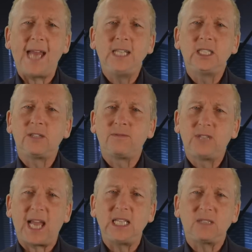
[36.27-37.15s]

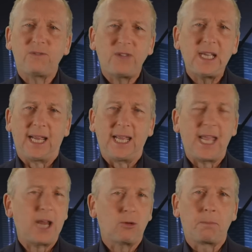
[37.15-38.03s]
end-of-days feeling
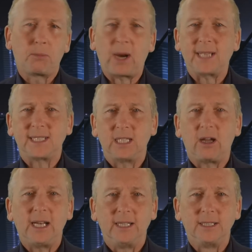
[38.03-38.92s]
here on Brexit
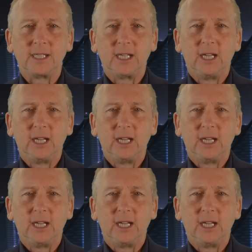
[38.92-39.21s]
Island.